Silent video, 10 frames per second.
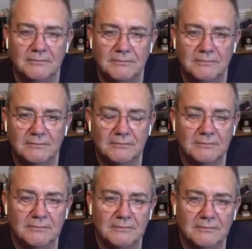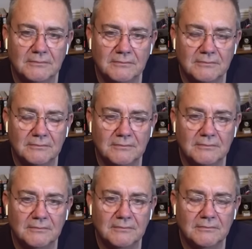
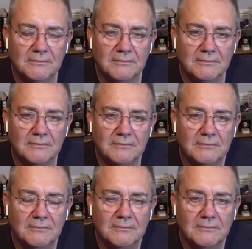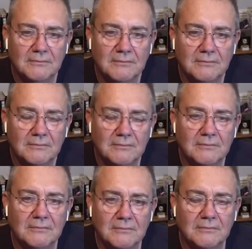
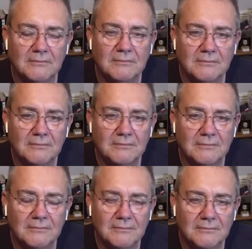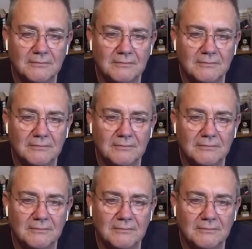(silent)